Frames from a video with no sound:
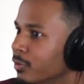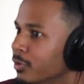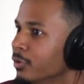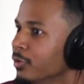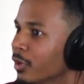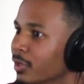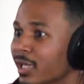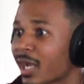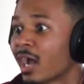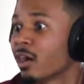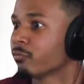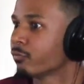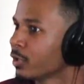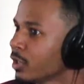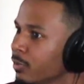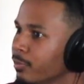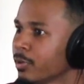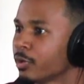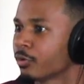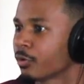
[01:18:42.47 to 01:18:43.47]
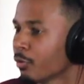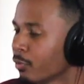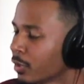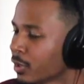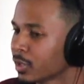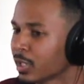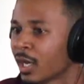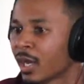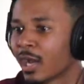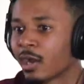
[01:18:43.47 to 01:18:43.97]
You know, like I've really been
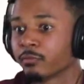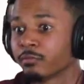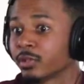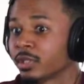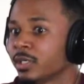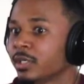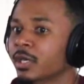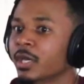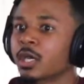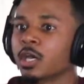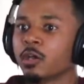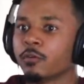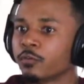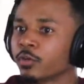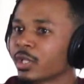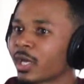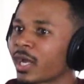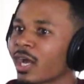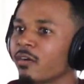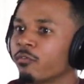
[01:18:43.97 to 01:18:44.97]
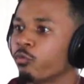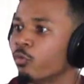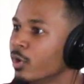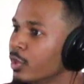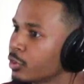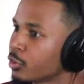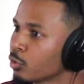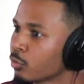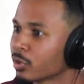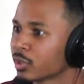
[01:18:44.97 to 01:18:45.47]
growing a lot. I really feel like I've
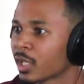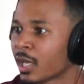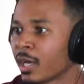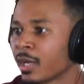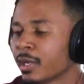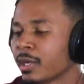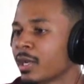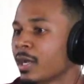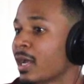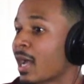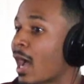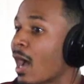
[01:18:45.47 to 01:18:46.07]
went through a lot.